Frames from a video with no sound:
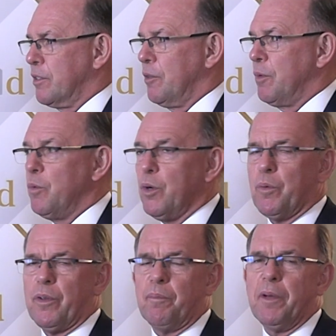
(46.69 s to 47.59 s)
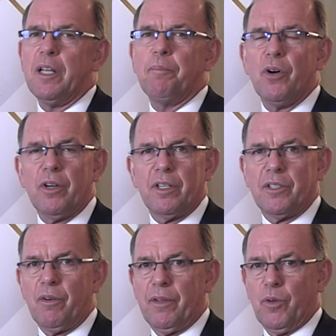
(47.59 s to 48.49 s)
So we work with many
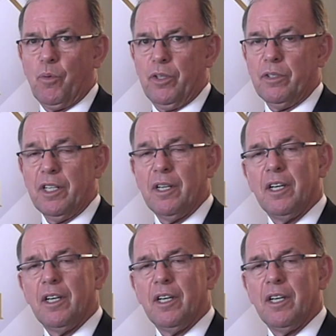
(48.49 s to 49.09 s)
partners around the world